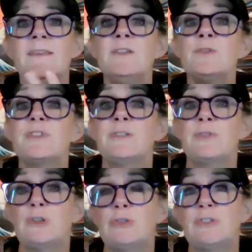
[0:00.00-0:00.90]
And then there's
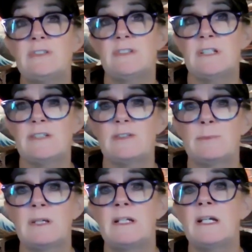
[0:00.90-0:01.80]
difficulties in
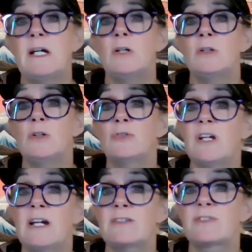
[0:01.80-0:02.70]
estimating how long
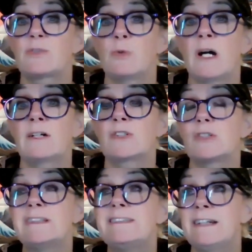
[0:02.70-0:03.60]
tasks will
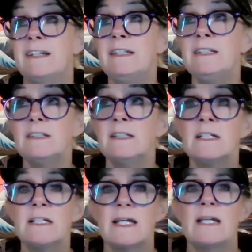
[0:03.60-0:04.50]
actually take
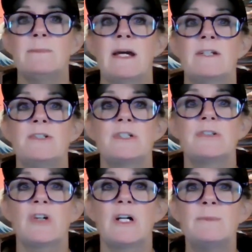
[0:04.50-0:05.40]
and
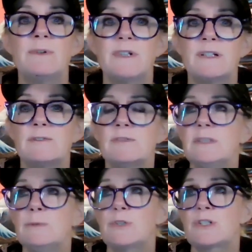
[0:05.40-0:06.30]
managing time
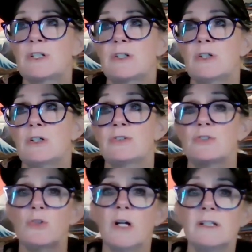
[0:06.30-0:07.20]
effectively, which can cause
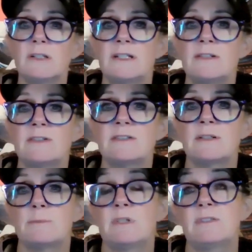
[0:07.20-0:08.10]
chronic lateness
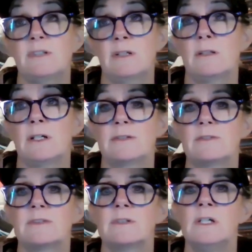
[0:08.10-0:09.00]
and missed
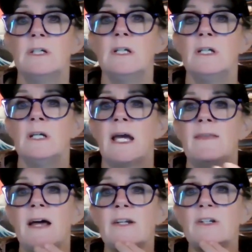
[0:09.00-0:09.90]
deadlines.
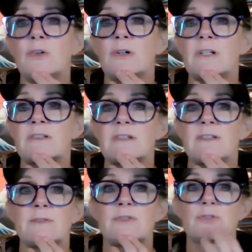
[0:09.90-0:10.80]
And that can create a
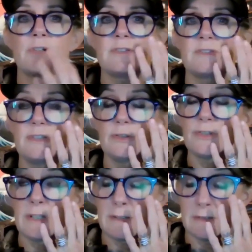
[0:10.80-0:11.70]
sense of stress,
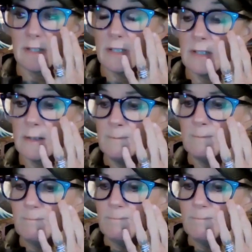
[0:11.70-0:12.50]
guilt, and anxiety,